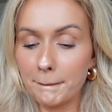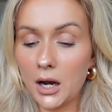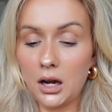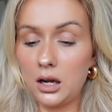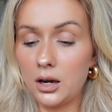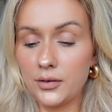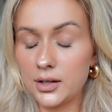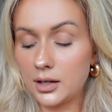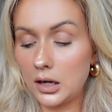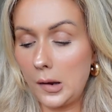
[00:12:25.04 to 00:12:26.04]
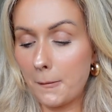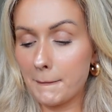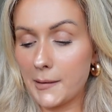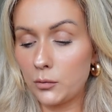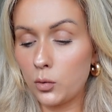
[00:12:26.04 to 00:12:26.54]
love this colour.
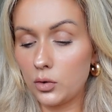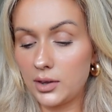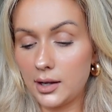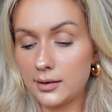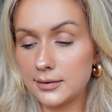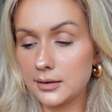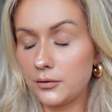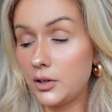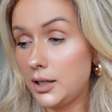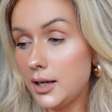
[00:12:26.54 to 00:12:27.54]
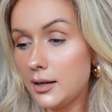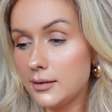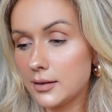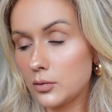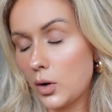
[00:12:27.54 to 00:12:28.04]
I've worn this for
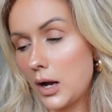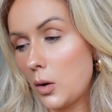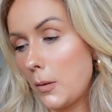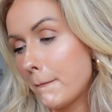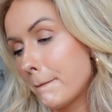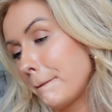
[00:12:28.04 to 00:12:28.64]
years as well.